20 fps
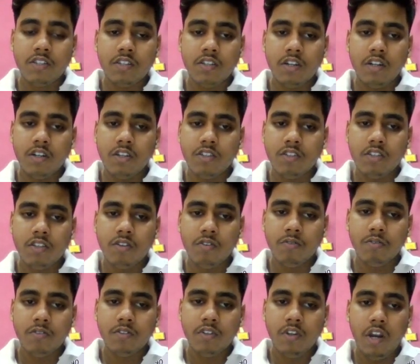say it is
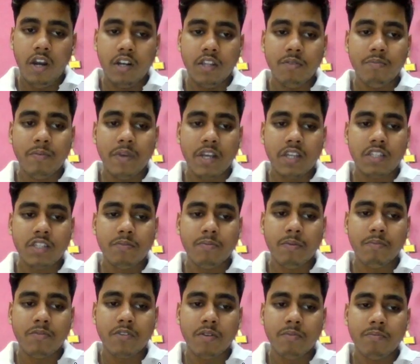0, and the
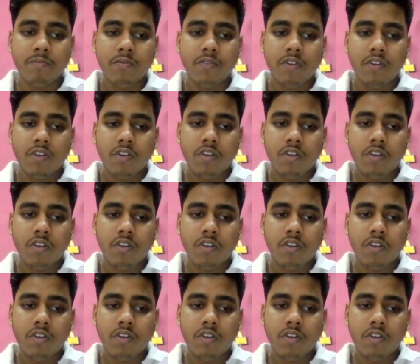maximum sum,